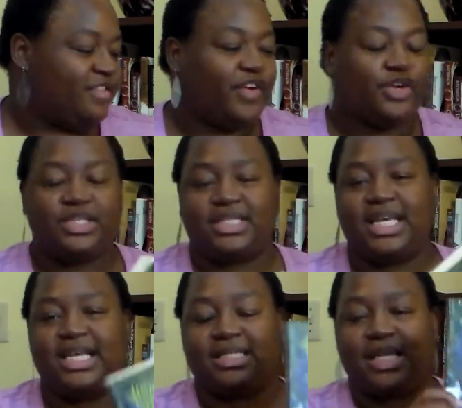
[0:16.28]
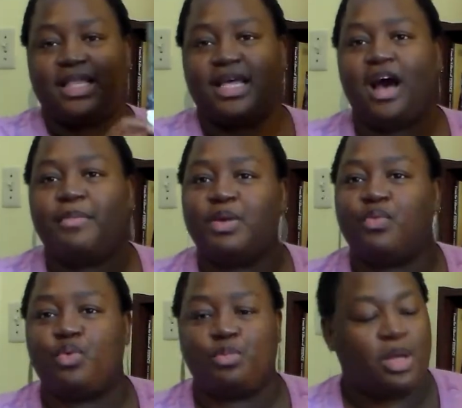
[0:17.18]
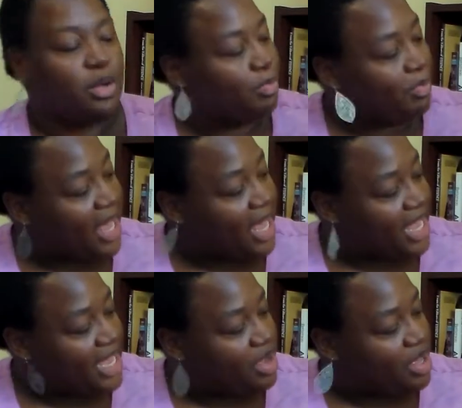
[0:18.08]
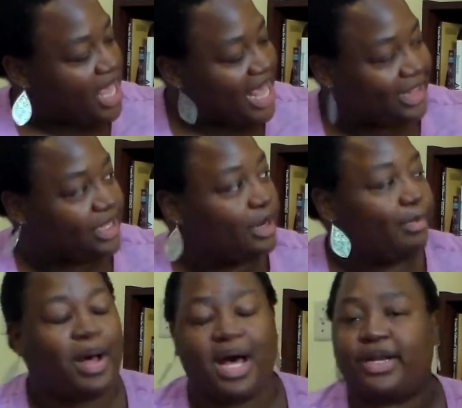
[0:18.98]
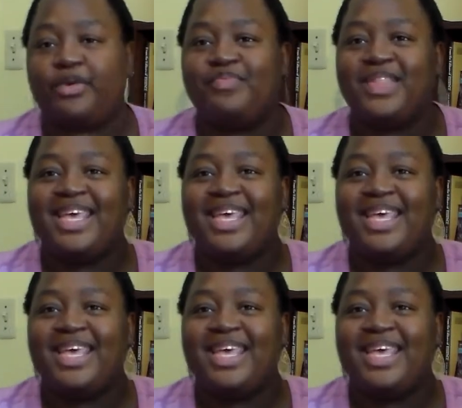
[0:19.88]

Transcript: The first is The Humming Room by Helen Potter,